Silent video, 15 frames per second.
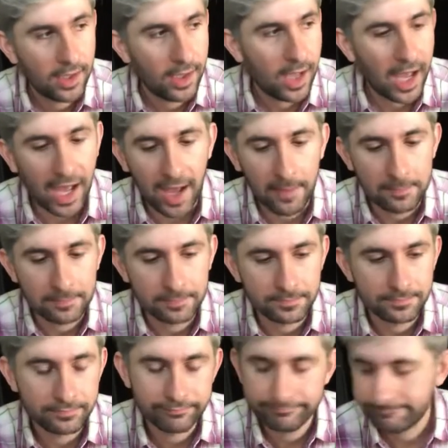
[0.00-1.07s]

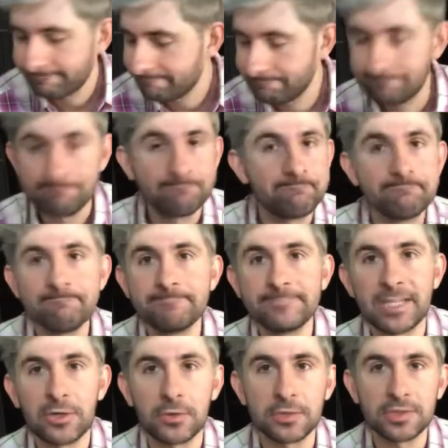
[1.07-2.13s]

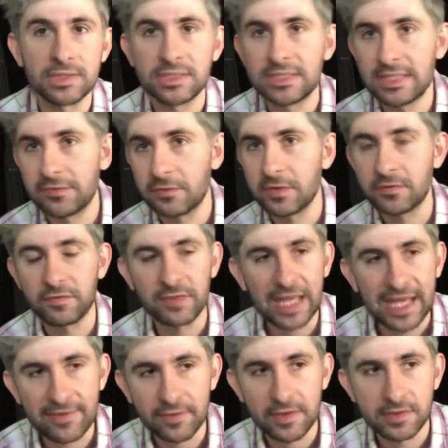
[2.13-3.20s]
there are all just different
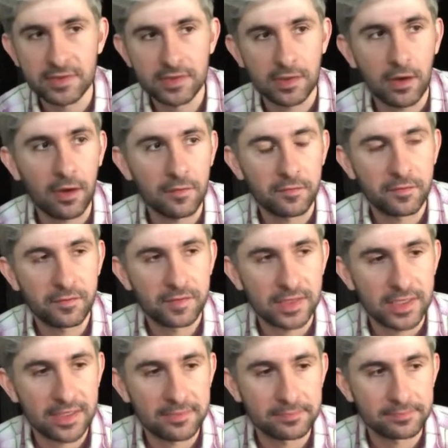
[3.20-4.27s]
flavors of,
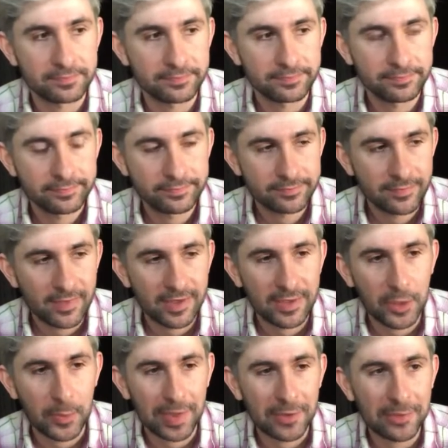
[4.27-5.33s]
you
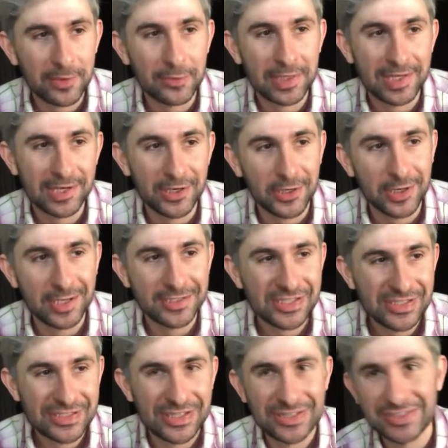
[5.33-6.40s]
know, we all get our
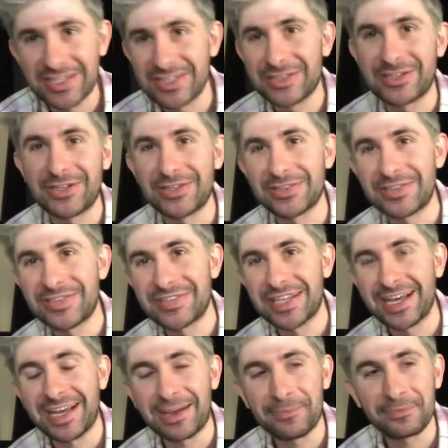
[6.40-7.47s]
artistic sustenance
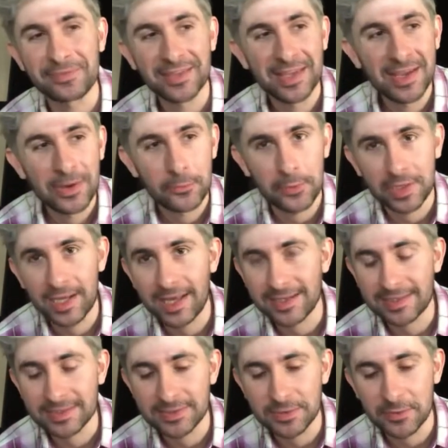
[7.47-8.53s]

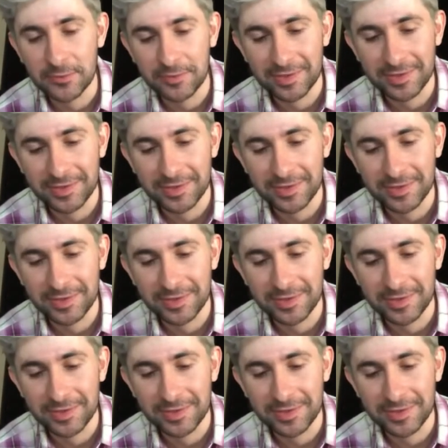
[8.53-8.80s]
regardless of